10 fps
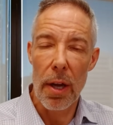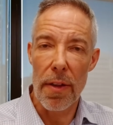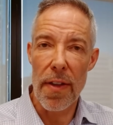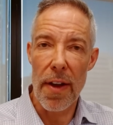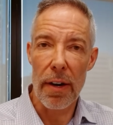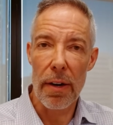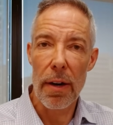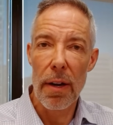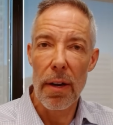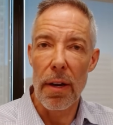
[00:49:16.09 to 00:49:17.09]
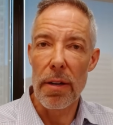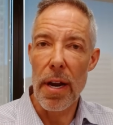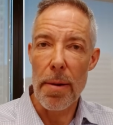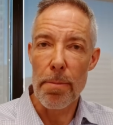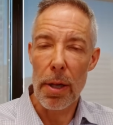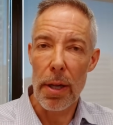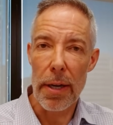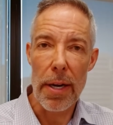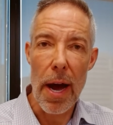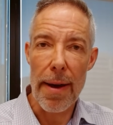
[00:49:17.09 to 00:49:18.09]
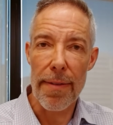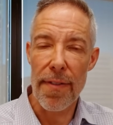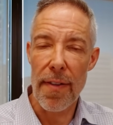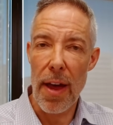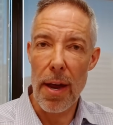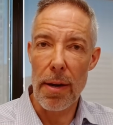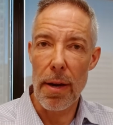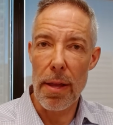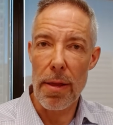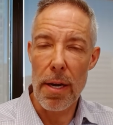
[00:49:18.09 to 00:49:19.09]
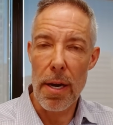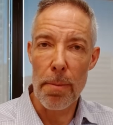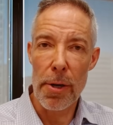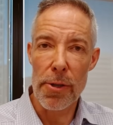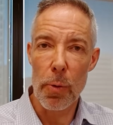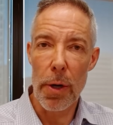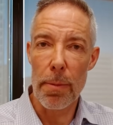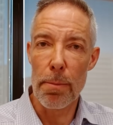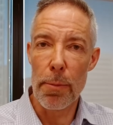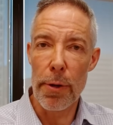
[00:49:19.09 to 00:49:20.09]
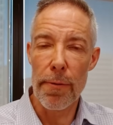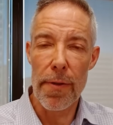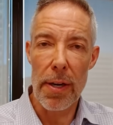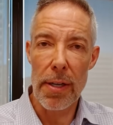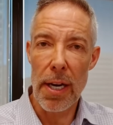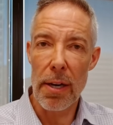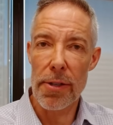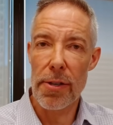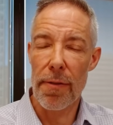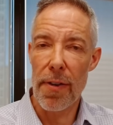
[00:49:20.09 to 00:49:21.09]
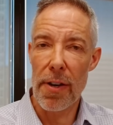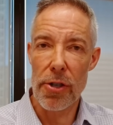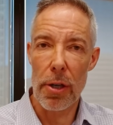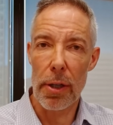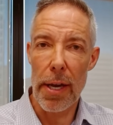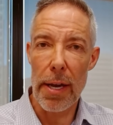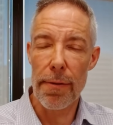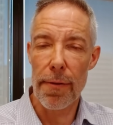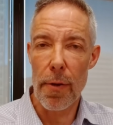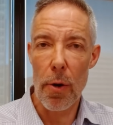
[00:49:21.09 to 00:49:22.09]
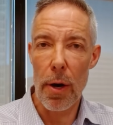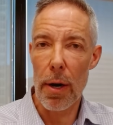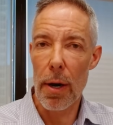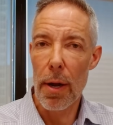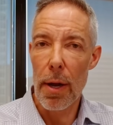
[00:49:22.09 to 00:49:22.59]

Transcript: they're nimble enough, and the numbers wouldn't move the needle sufficiently for